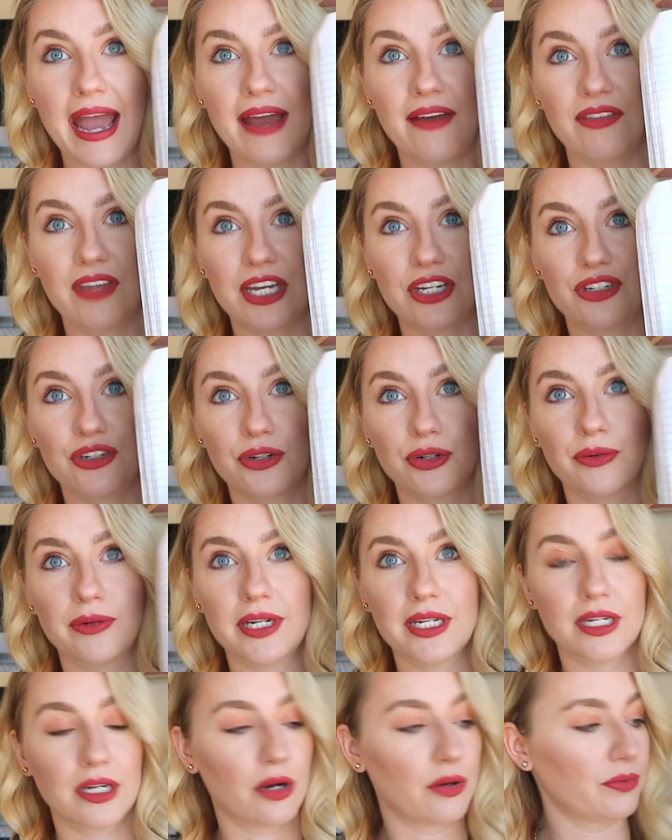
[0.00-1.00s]
and they drew
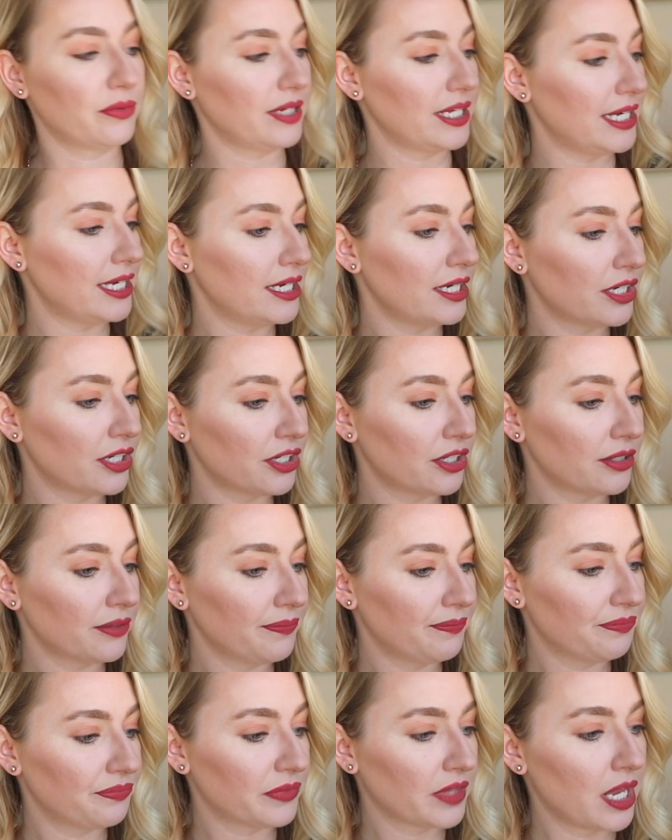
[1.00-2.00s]
it on
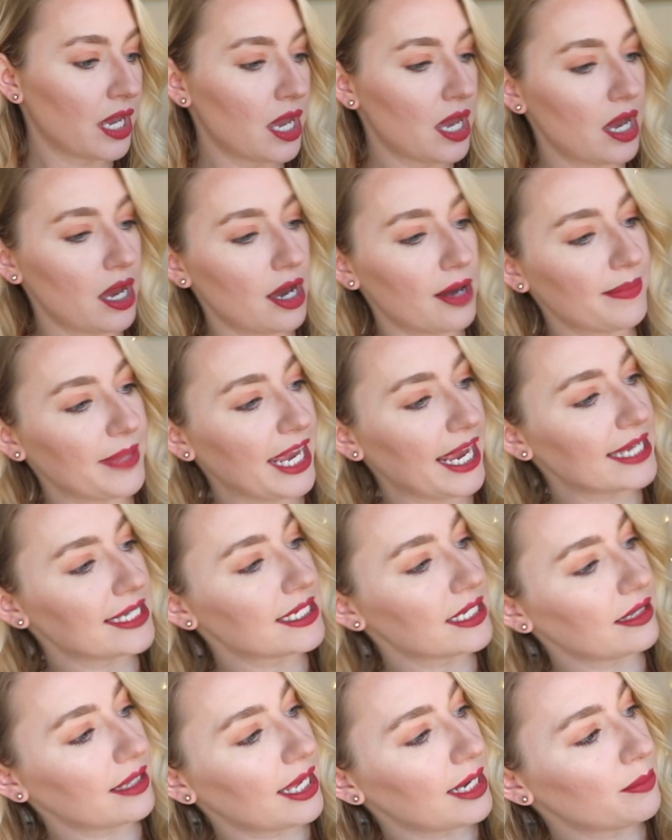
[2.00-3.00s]
here. They
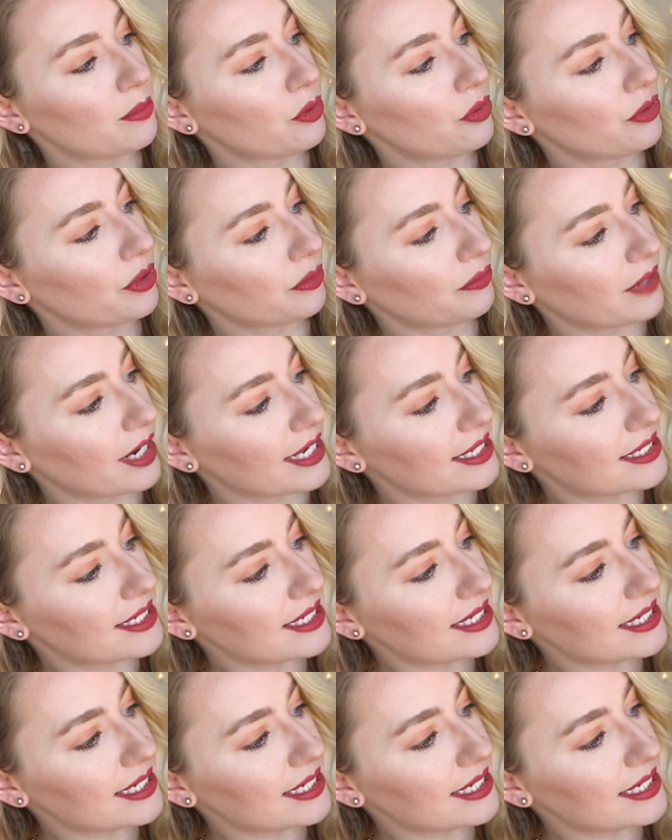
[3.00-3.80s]
had to label the Red